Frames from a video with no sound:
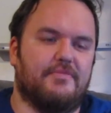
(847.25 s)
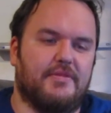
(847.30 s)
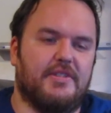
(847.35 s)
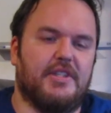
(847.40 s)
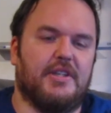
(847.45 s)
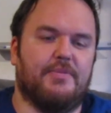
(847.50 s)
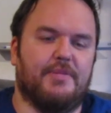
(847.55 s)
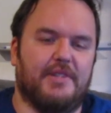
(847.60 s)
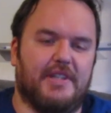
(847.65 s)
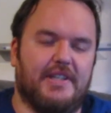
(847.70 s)

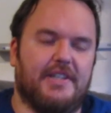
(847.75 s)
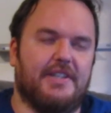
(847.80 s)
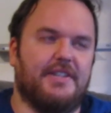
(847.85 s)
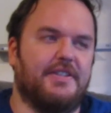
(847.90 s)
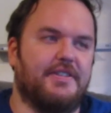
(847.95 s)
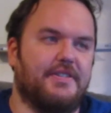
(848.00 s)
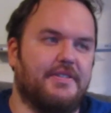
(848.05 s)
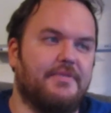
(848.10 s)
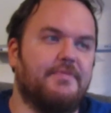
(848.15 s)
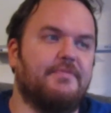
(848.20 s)
Darb nodded
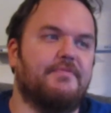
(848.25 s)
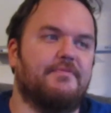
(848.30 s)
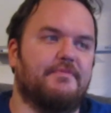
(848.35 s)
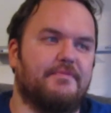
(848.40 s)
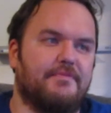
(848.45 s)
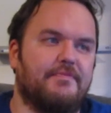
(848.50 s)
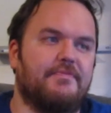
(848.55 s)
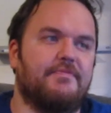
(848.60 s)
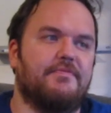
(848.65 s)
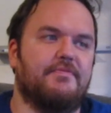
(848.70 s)

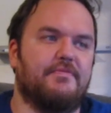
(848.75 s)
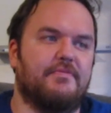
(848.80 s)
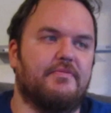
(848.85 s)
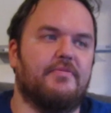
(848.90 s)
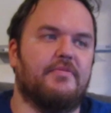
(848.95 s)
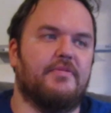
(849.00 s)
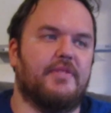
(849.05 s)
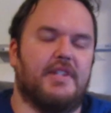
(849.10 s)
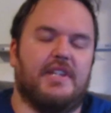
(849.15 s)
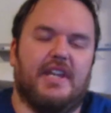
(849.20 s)

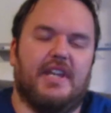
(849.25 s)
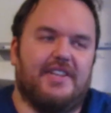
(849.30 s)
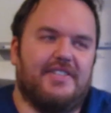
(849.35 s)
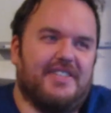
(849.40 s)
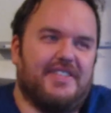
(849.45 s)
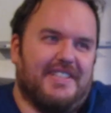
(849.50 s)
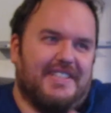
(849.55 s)
thanks.